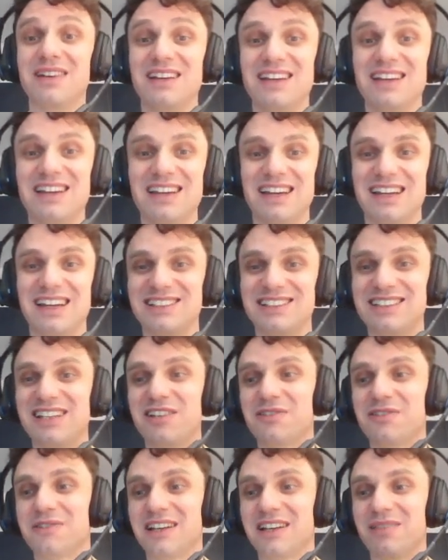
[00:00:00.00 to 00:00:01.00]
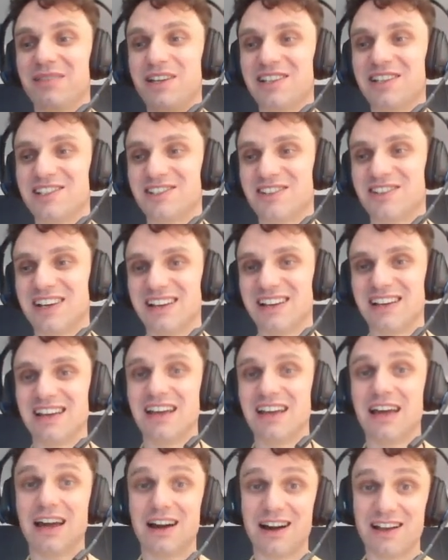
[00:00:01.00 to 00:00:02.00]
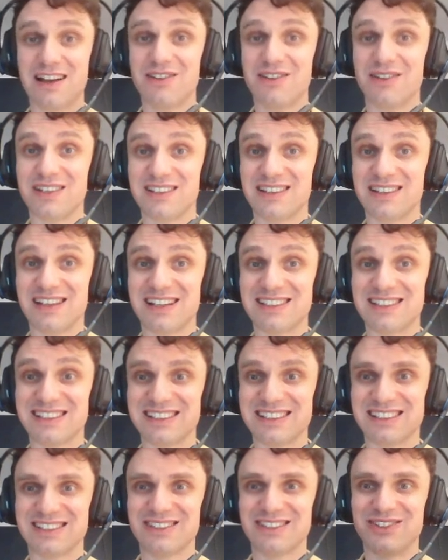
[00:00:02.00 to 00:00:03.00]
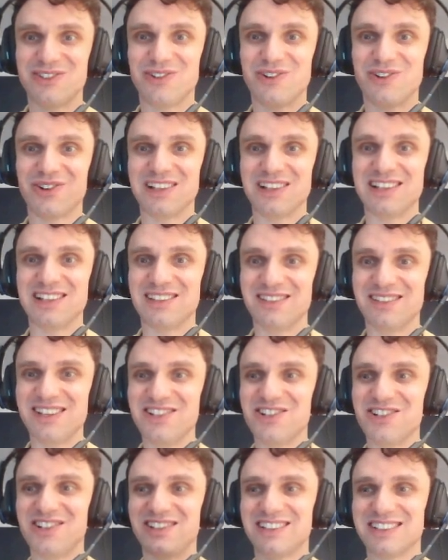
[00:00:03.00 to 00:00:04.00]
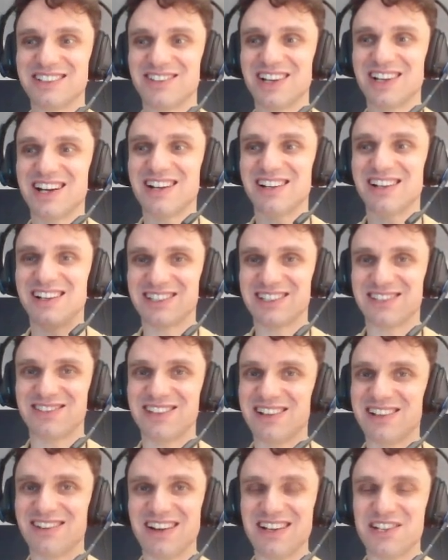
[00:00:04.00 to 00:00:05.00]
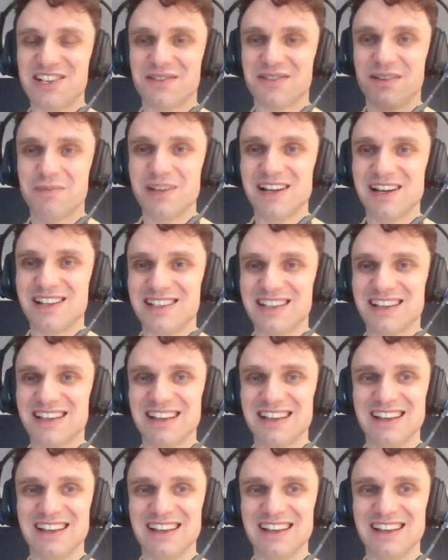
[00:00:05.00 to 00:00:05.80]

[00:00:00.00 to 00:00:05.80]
Instead of administering 100 tasks to all individuals, regardless of their range of ability,